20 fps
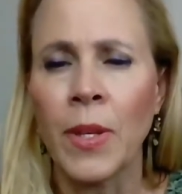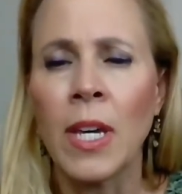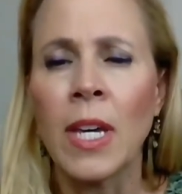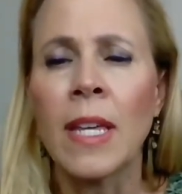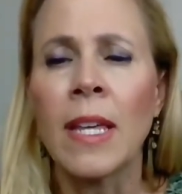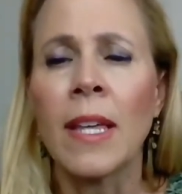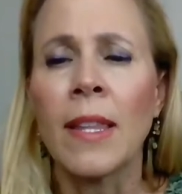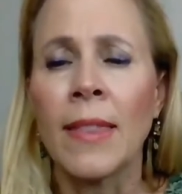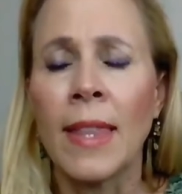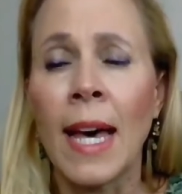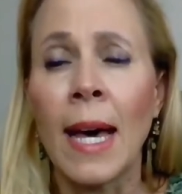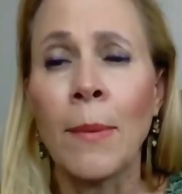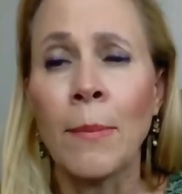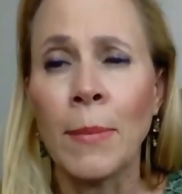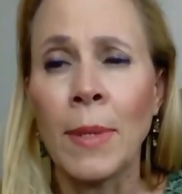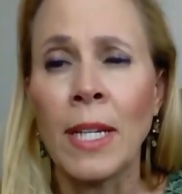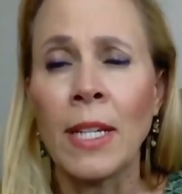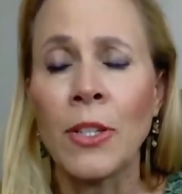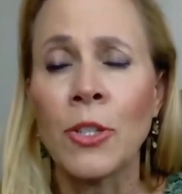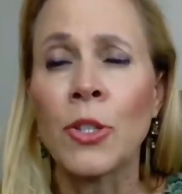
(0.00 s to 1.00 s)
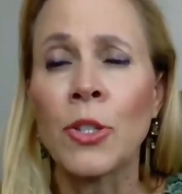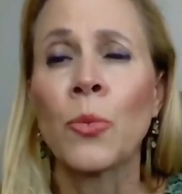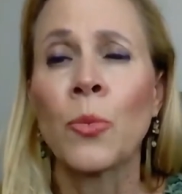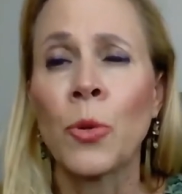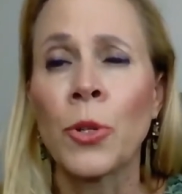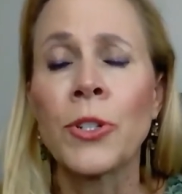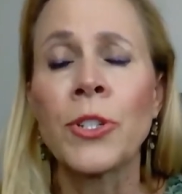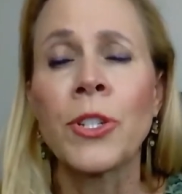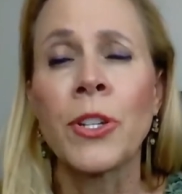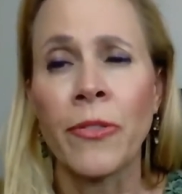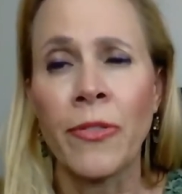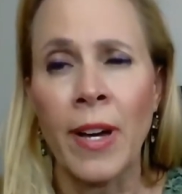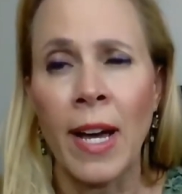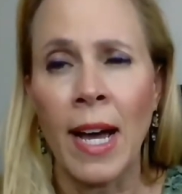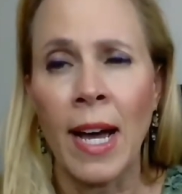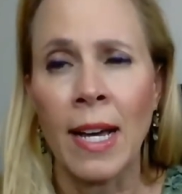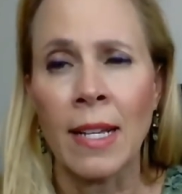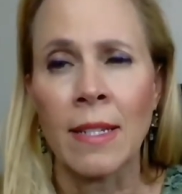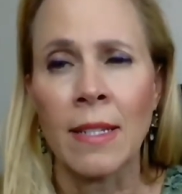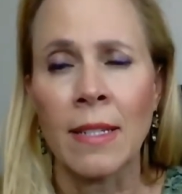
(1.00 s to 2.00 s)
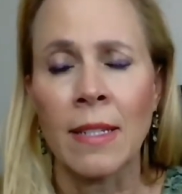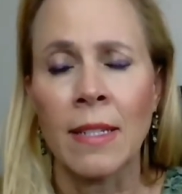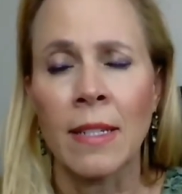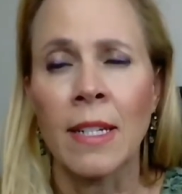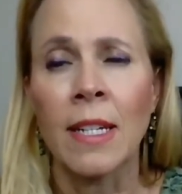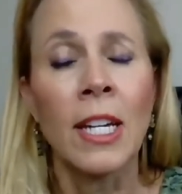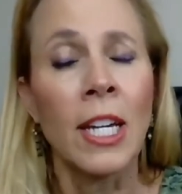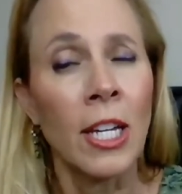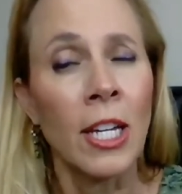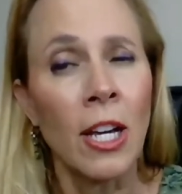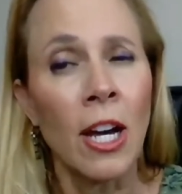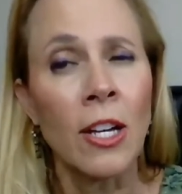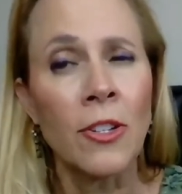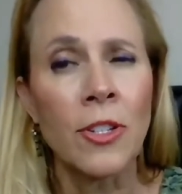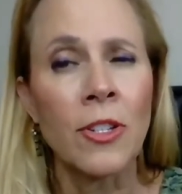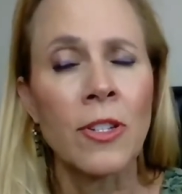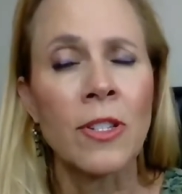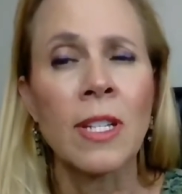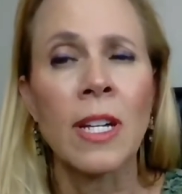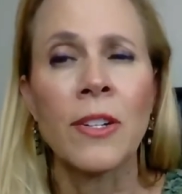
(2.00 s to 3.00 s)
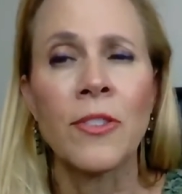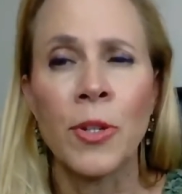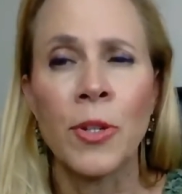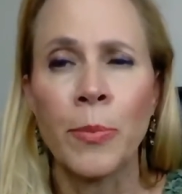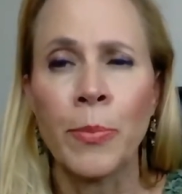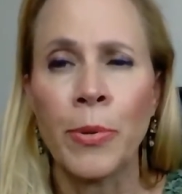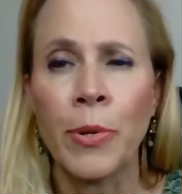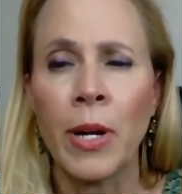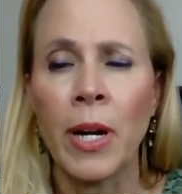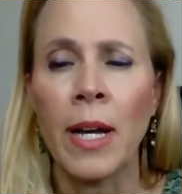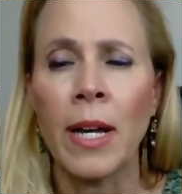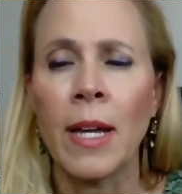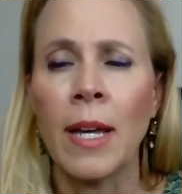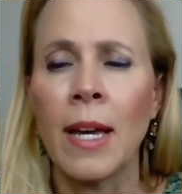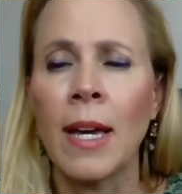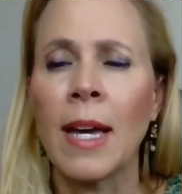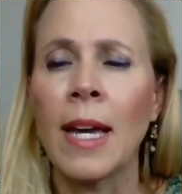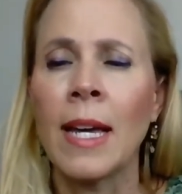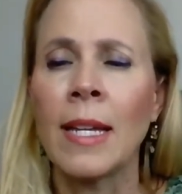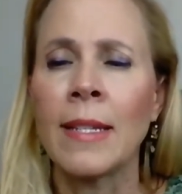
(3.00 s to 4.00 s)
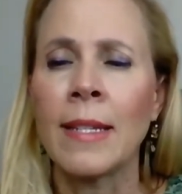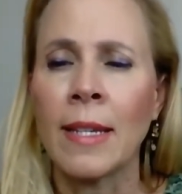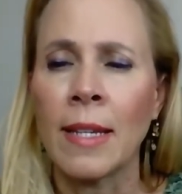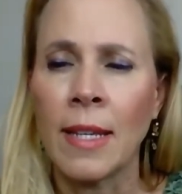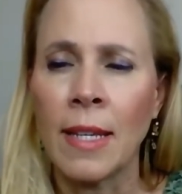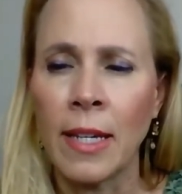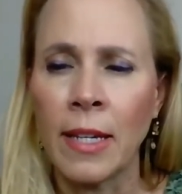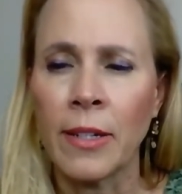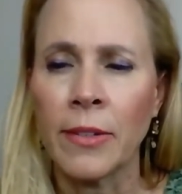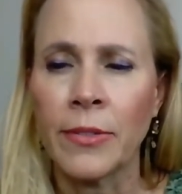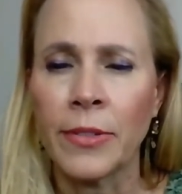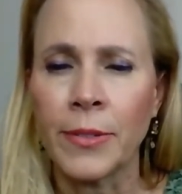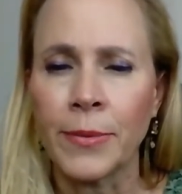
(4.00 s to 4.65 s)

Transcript: That means we're to fast. He also said to pray and to give.